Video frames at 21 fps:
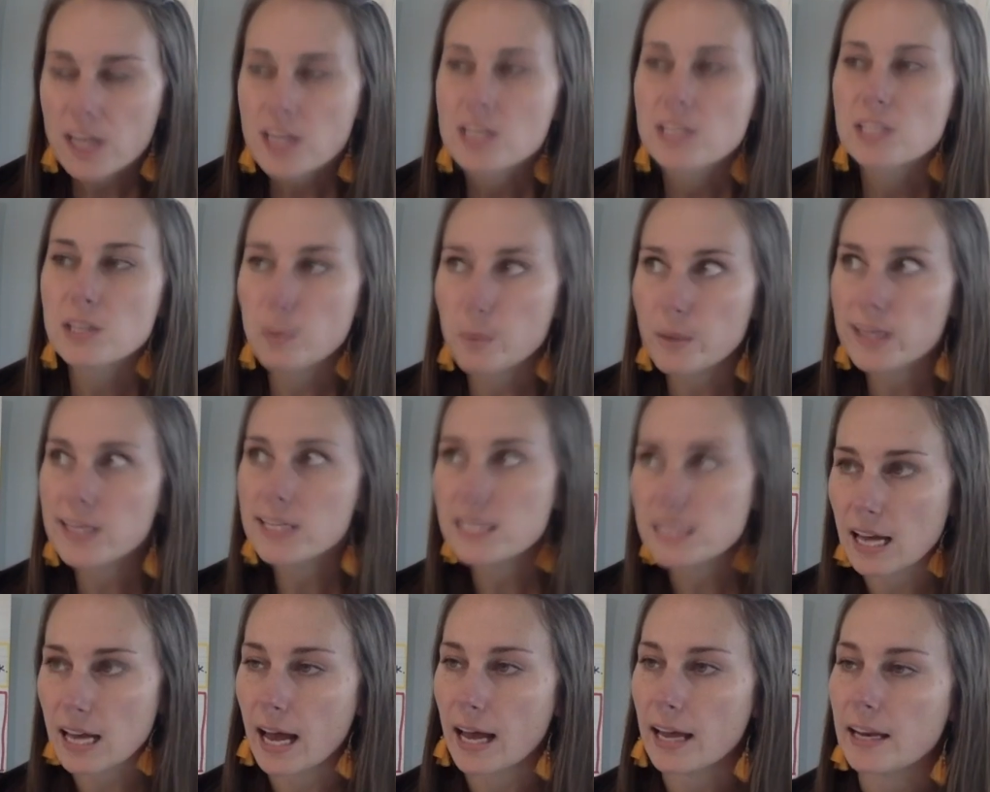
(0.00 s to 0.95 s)
So we
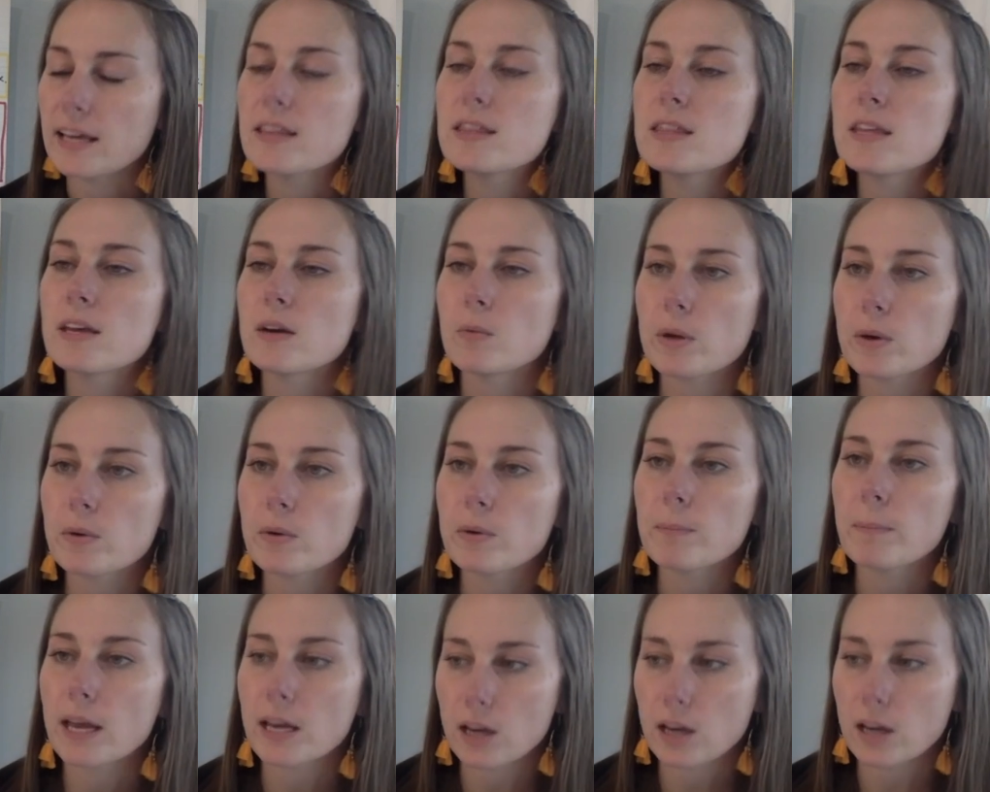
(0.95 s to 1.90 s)
decided that we would
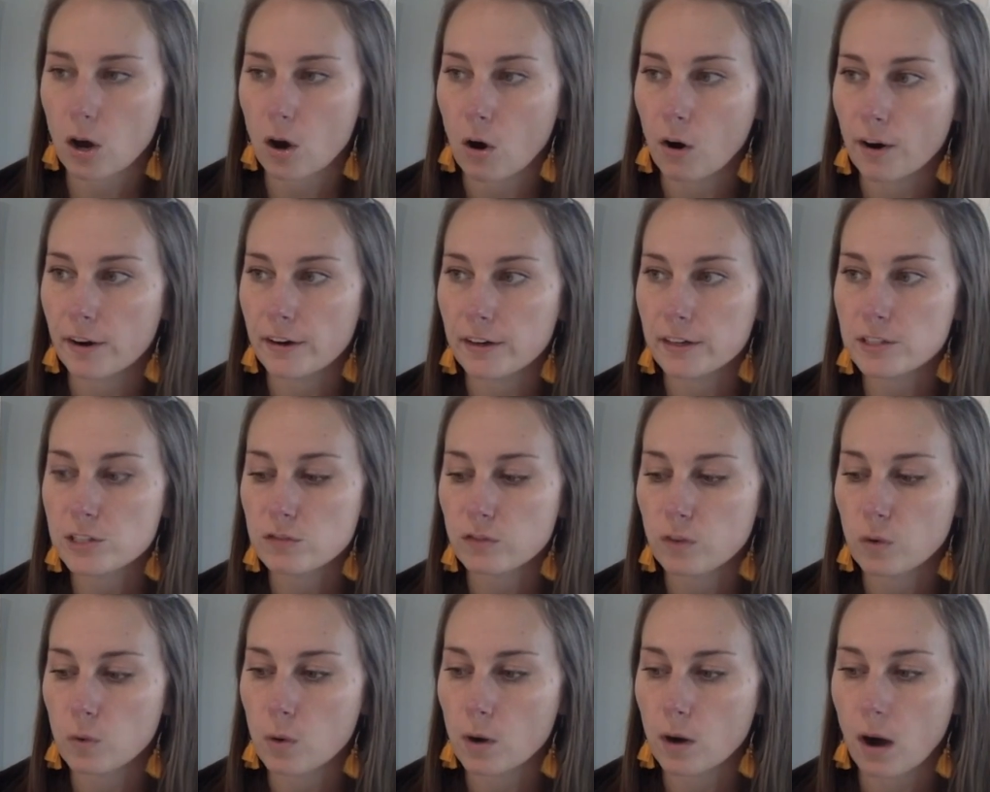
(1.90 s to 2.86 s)
make cards
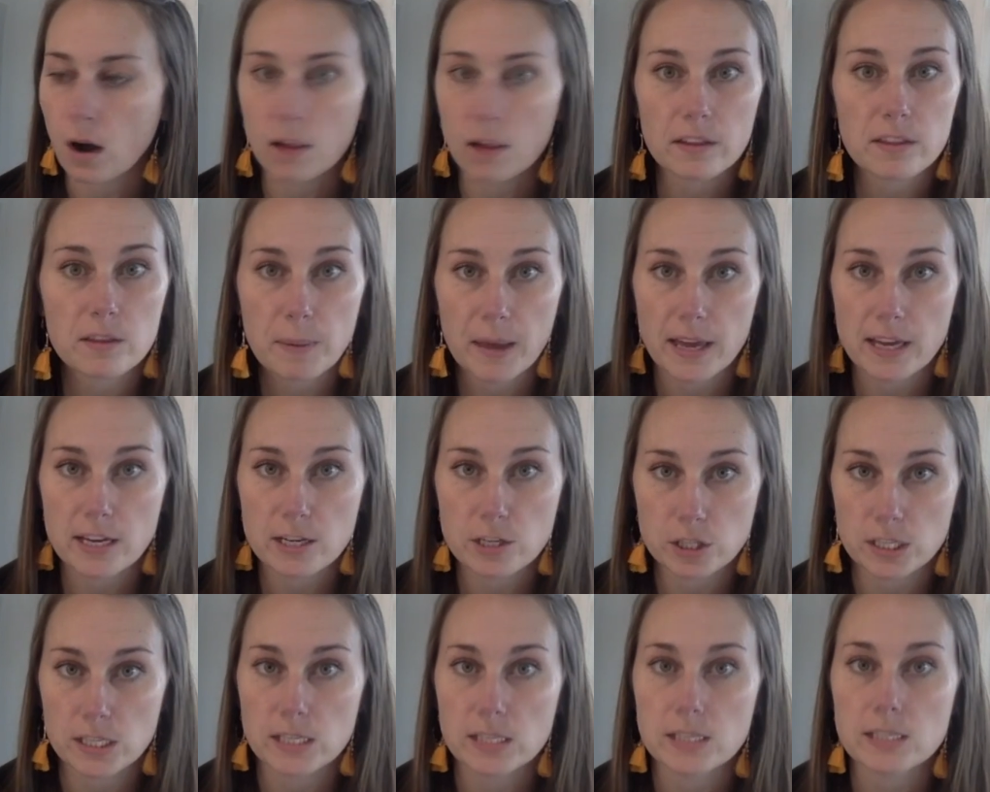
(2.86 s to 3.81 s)
for all of the
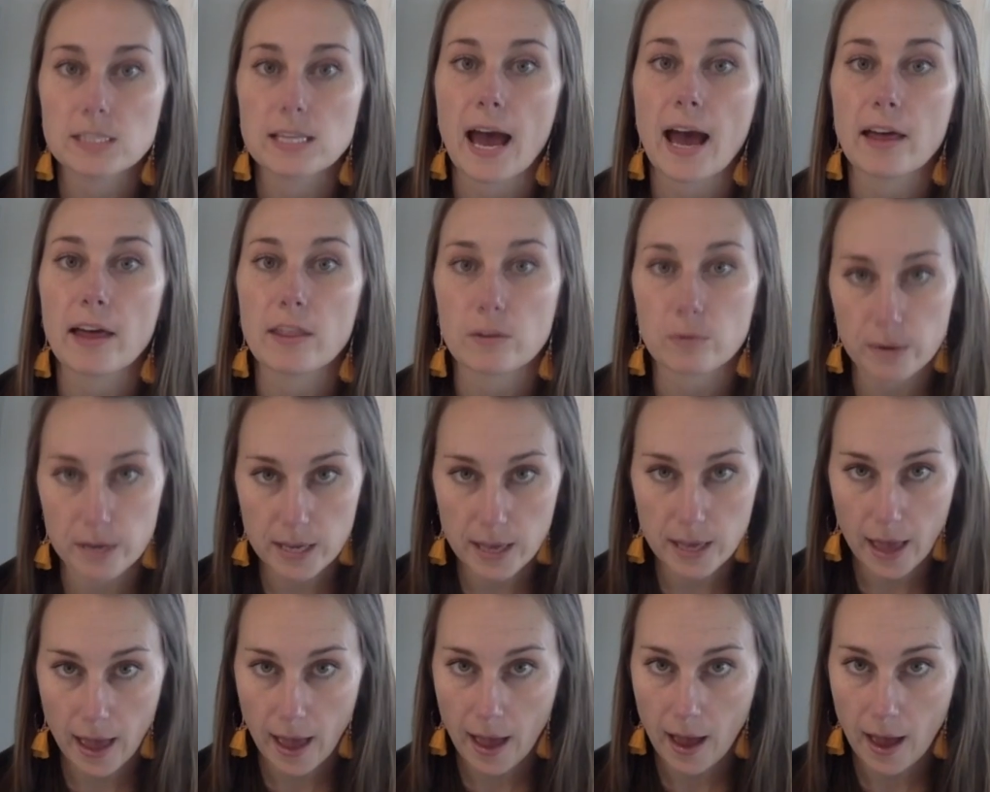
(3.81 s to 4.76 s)
patients at the
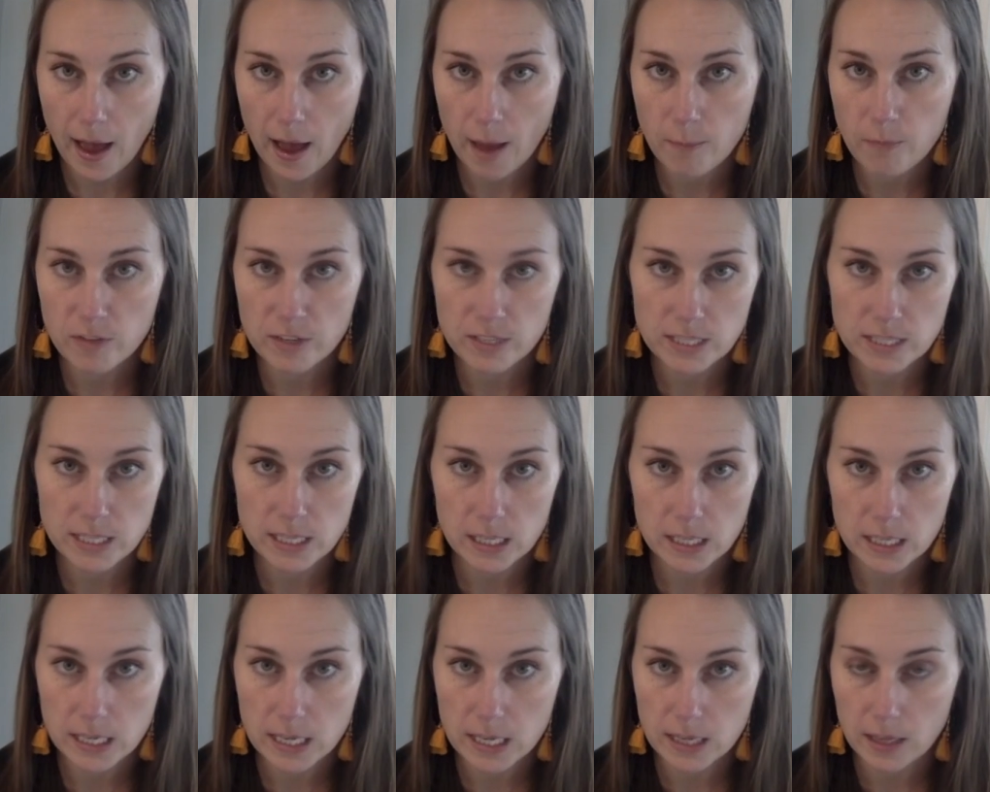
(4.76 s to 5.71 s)
rehab
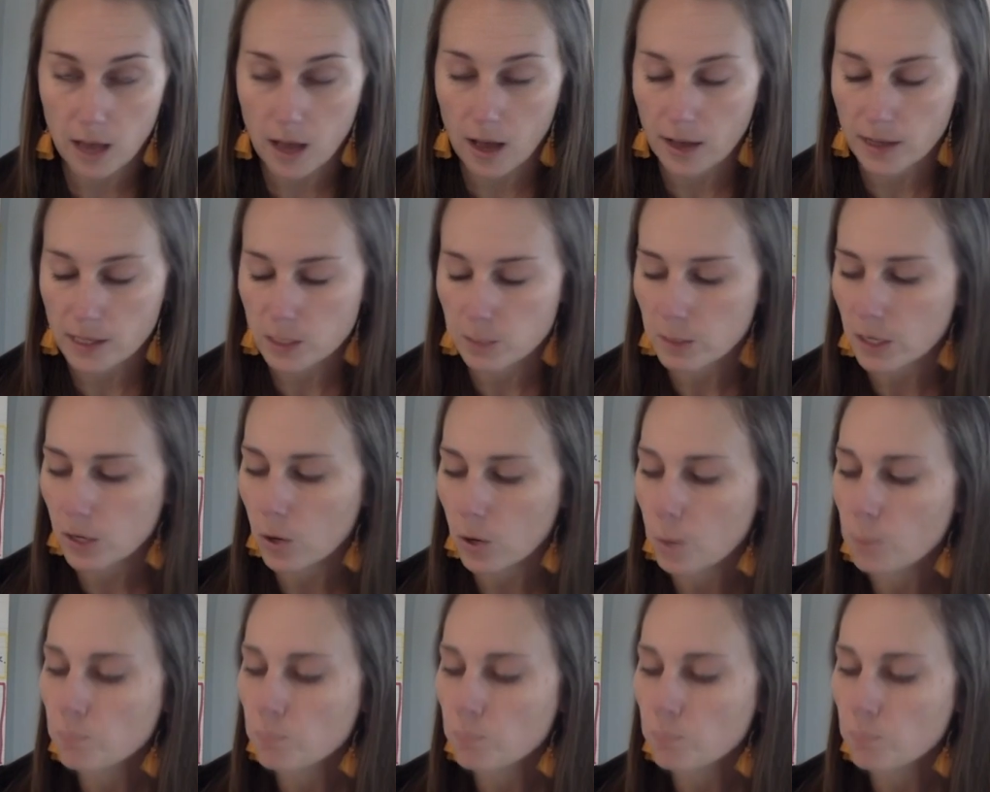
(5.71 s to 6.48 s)
facility at the hospital.